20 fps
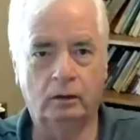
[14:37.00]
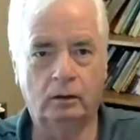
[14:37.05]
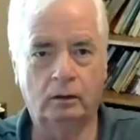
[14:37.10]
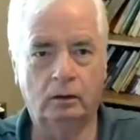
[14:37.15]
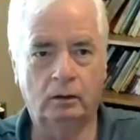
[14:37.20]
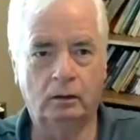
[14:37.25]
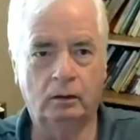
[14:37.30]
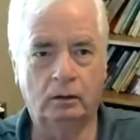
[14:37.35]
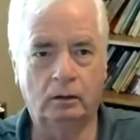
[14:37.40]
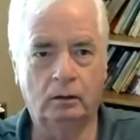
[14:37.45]
Uh,
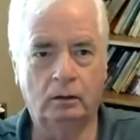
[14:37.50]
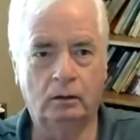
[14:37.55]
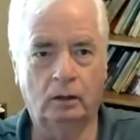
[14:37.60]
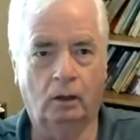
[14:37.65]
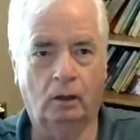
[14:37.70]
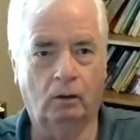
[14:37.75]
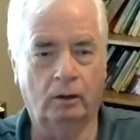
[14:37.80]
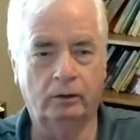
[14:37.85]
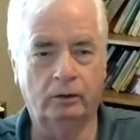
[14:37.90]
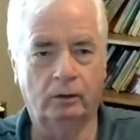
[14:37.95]

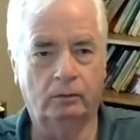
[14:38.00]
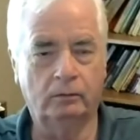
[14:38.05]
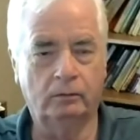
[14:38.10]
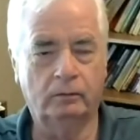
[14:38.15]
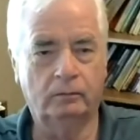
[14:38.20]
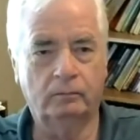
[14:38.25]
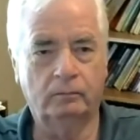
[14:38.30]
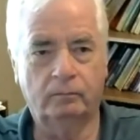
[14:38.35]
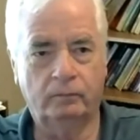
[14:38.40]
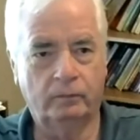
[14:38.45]
no, I don't.
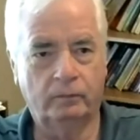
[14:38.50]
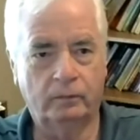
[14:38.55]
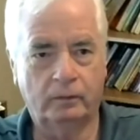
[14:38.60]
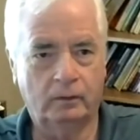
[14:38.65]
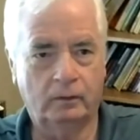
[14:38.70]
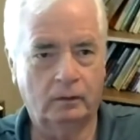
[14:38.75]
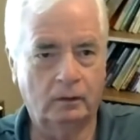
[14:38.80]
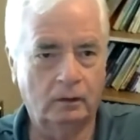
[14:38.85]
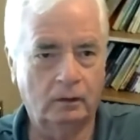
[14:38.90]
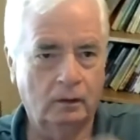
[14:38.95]
Oh,
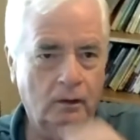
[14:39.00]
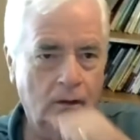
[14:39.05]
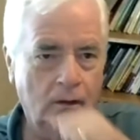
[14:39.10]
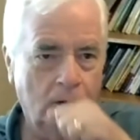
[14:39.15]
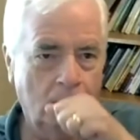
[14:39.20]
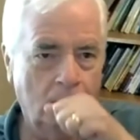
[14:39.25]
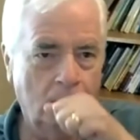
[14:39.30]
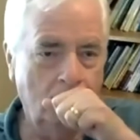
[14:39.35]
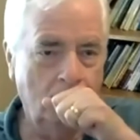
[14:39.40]
okay. I've,